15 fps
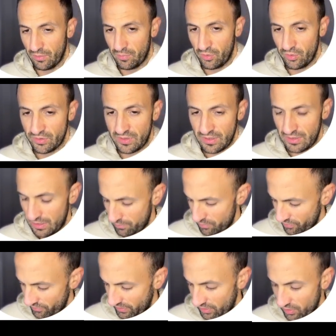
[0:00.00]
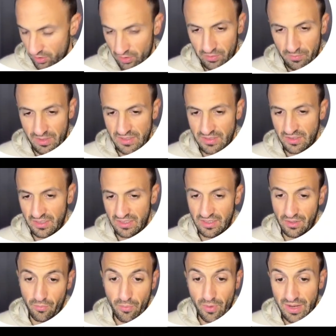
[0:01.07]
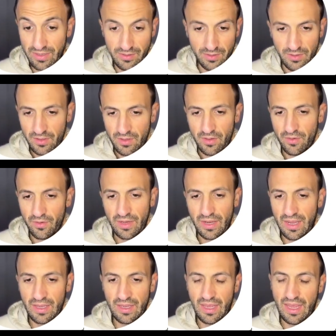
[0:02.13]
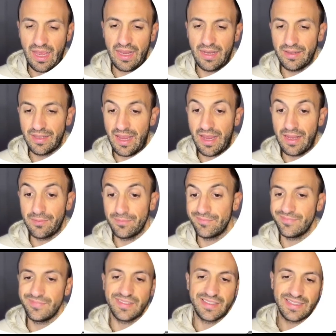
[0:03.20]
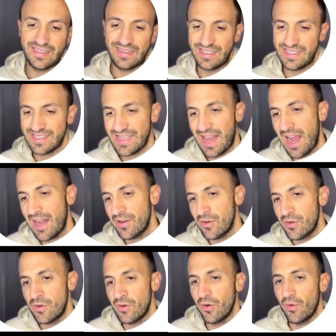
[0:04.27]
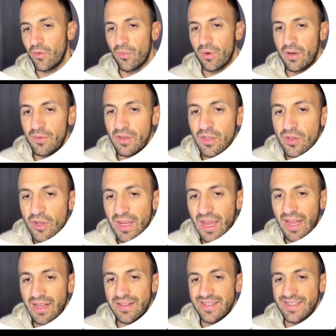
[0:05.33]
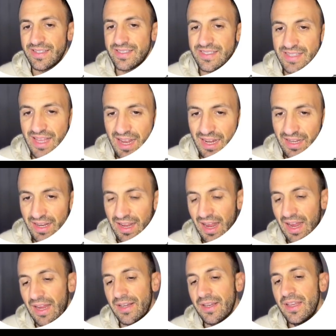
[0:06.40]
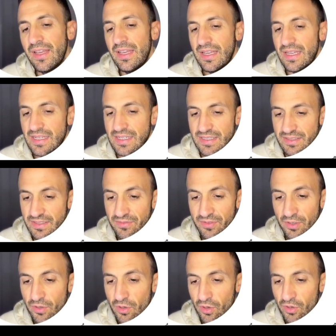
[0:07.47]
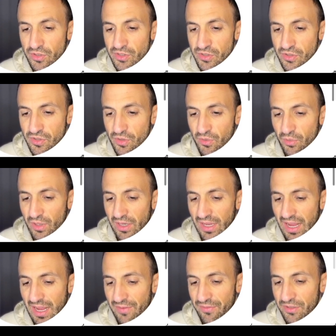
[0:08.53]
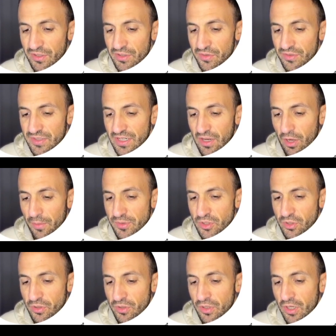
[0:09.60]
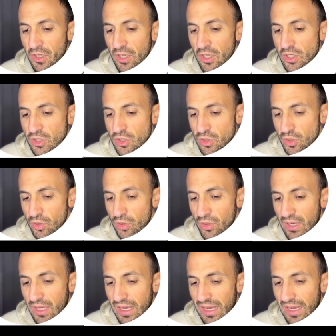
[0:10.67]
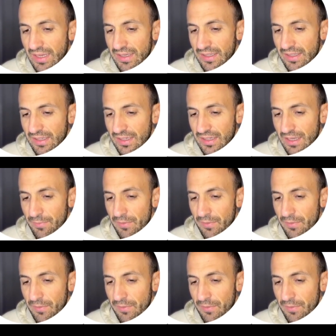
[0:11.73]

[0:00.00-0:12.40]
put the name of the color, imagine it is red, okay, and then the designer or wherever you get the style guide is a different color, so you will have here the option to add the, let